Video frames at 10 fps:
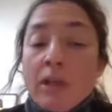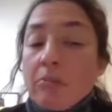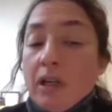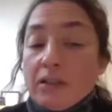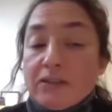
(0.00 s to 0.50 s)

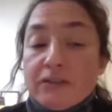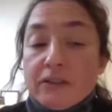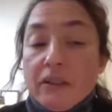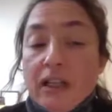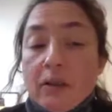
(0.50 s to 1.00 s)
immerse
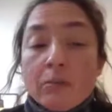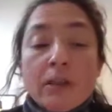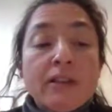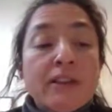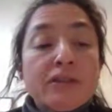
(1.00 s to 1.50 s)

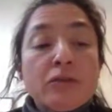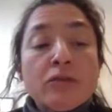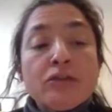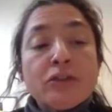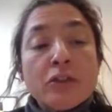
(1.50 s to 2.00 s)
them in a
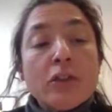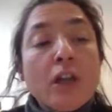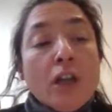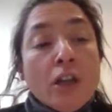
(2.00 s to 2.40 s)
solution